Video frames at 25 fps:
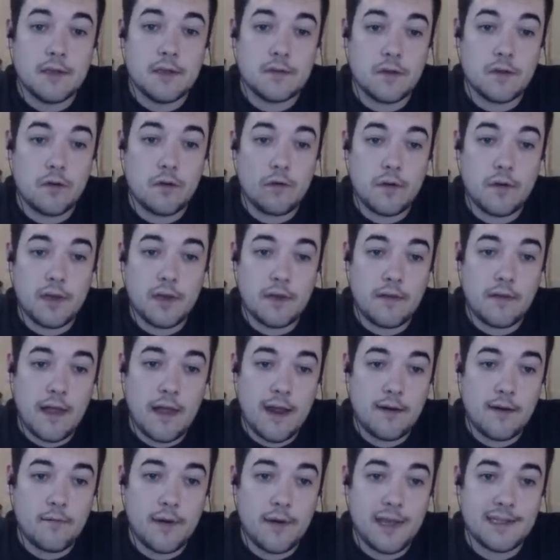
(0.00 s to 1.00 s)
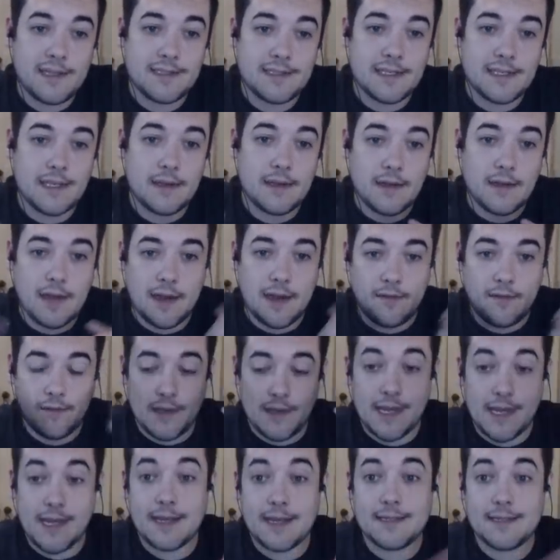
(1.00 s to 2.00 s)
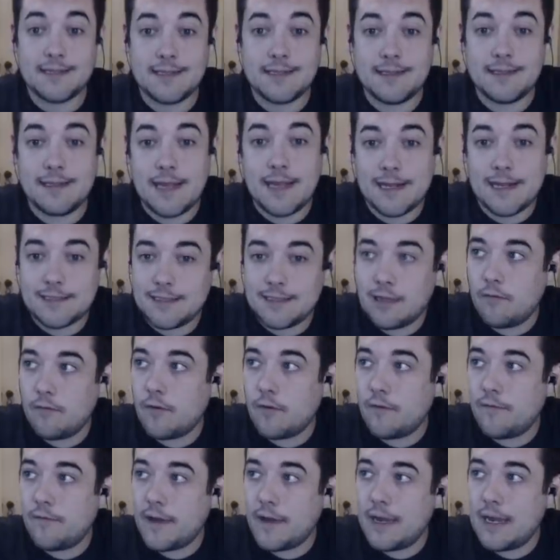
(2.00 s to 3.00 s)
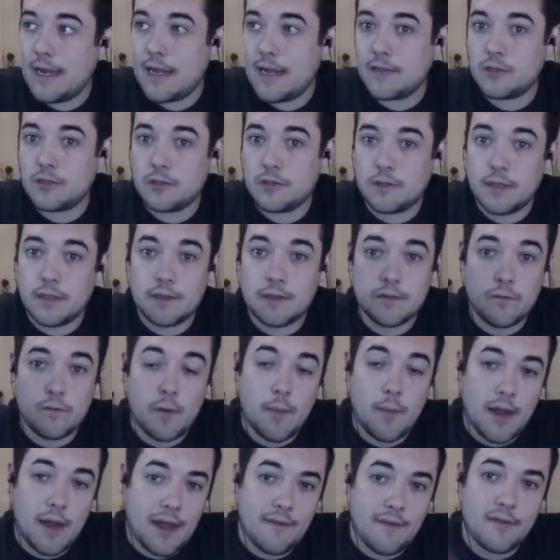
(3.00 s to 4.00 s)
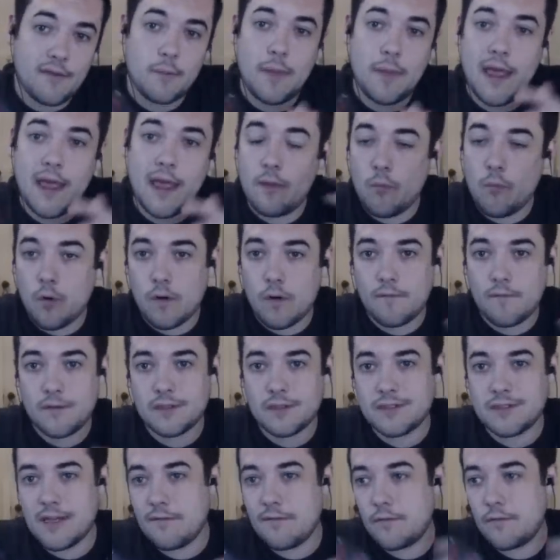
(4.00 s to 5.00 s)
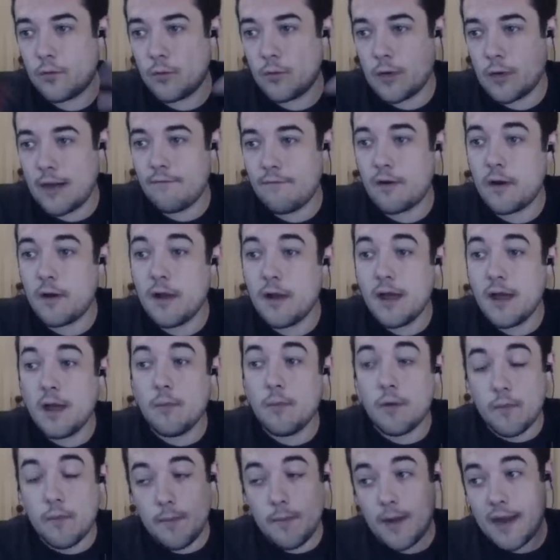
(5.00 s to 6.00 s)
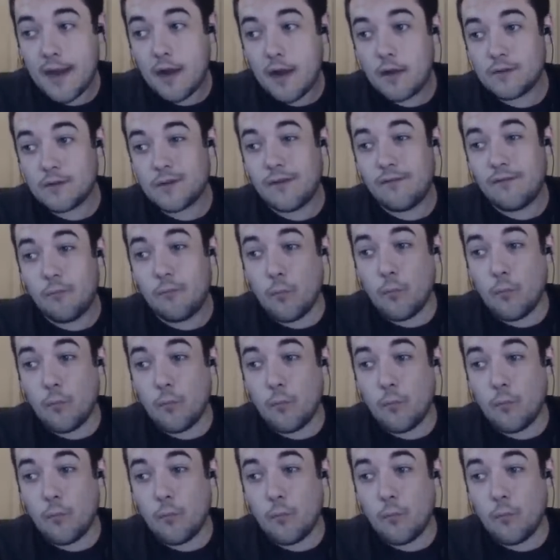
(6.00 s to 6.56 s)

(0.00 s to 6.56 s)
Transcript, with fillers: So in a lot of ways, it can kind of take us to the next level financially eventually. So we might have to pay more for stuff or whatever, but we might also have